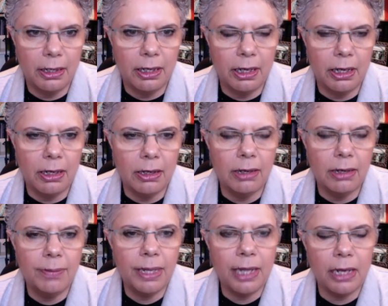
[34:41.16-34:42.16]

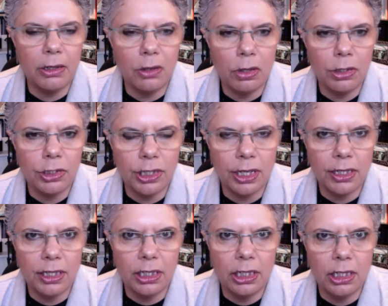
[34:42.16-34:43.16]
embed that knowledge in their
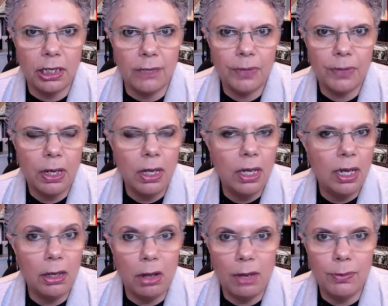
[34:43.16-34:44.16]
thinking.
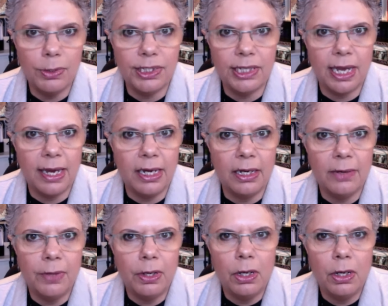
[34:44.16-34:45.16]
And I would say,
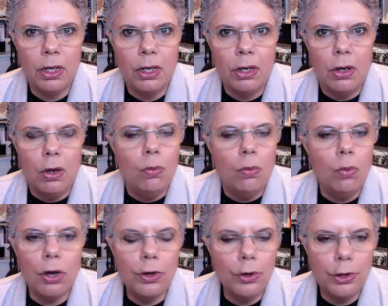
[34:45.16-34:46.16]

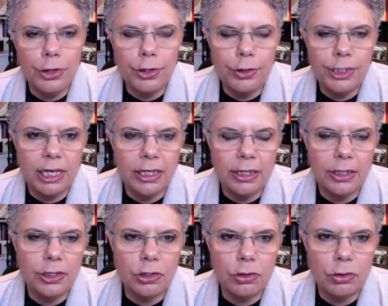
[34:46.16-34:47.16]
what on earth are you telling this
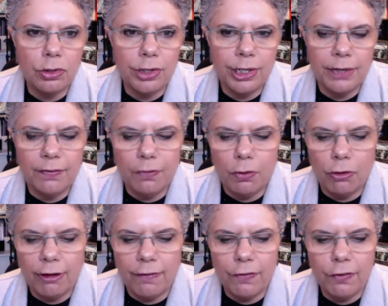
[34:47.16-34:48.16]
story for
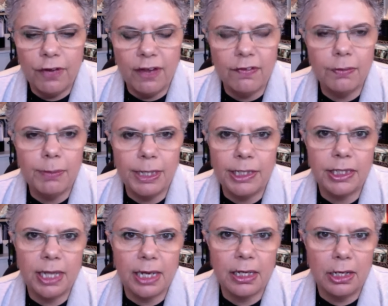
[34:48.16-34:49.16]
if you've never been to
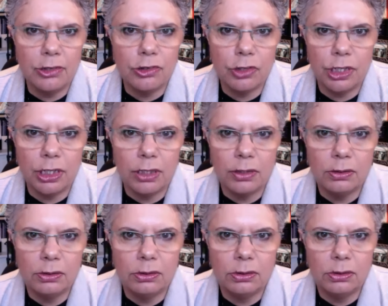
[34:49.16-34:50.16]
that country?
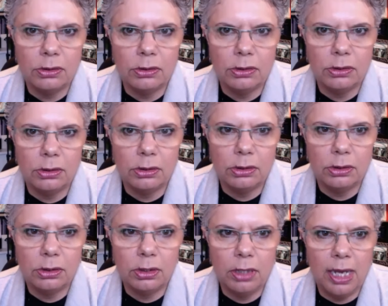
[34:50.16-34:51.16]

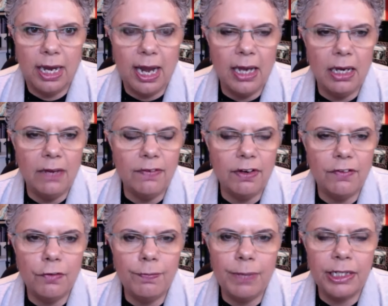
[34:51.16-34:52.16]
And even if
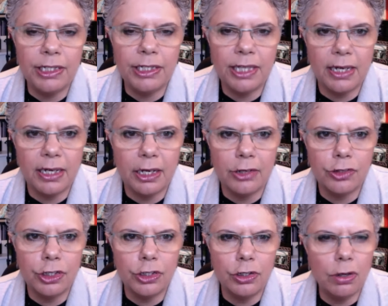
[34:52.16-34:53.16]
you've been to that country,
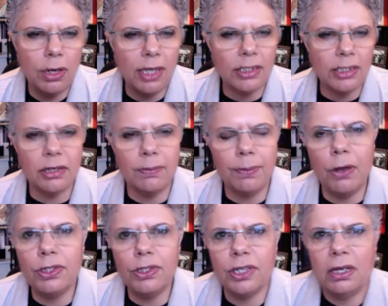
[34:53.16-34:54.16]
you know, as a
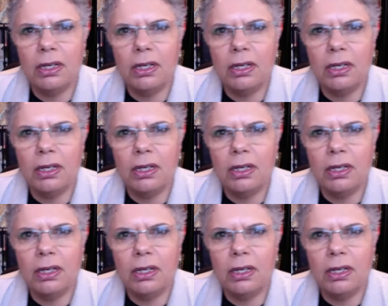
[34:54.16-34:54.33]
composer,